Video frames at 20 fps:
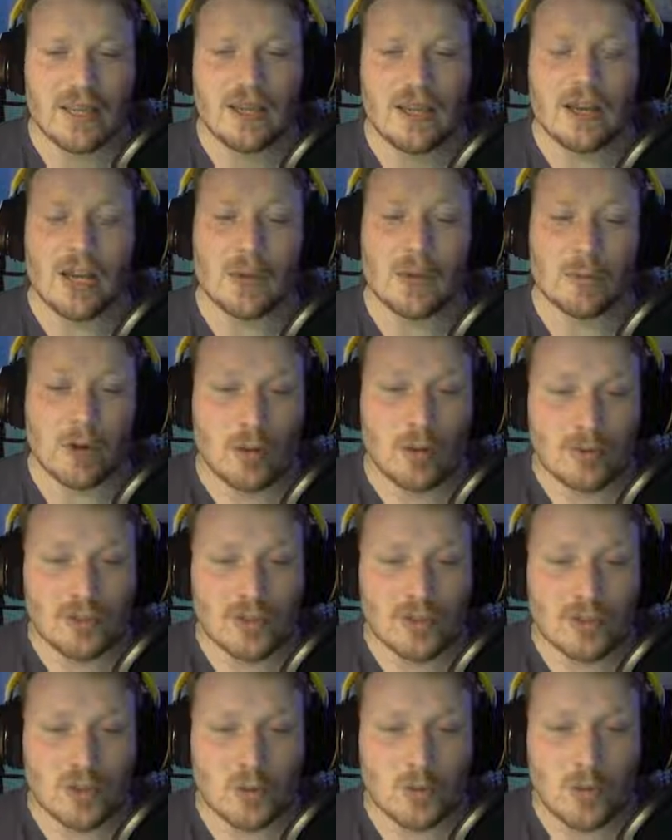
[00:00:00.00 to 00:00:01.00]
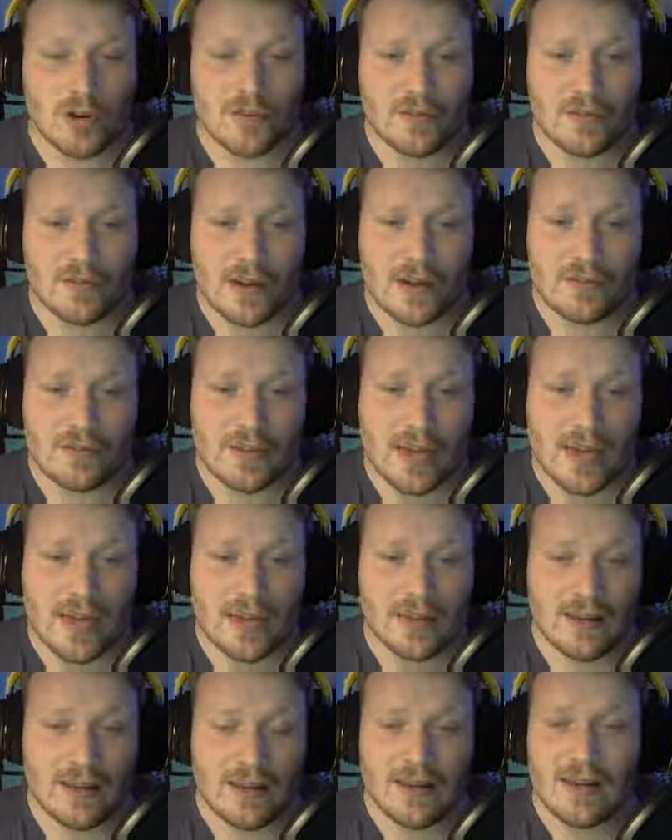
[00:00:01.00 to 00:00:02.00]
We're almost at
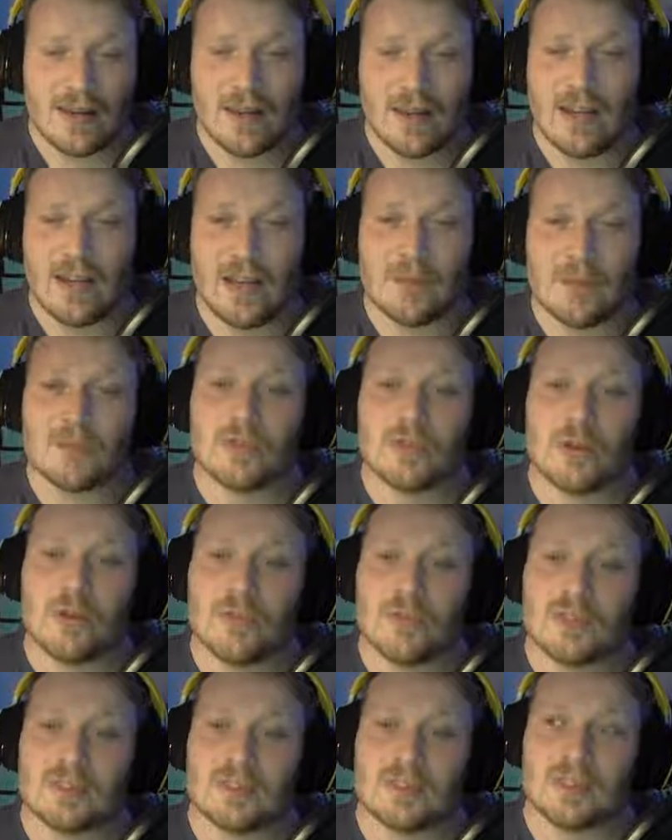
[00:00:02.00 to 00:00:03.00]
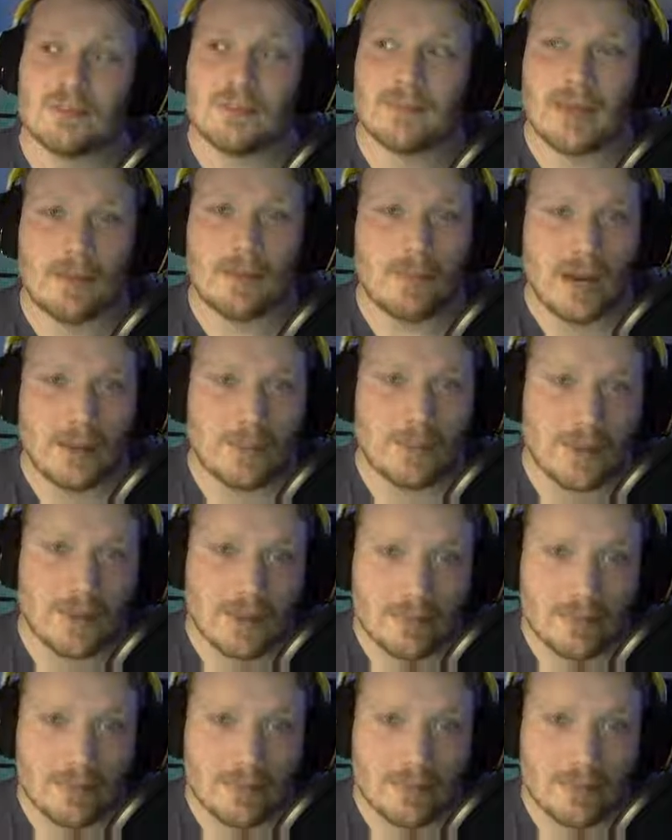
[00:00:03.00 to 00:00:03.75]
2.5k. So obviously that might be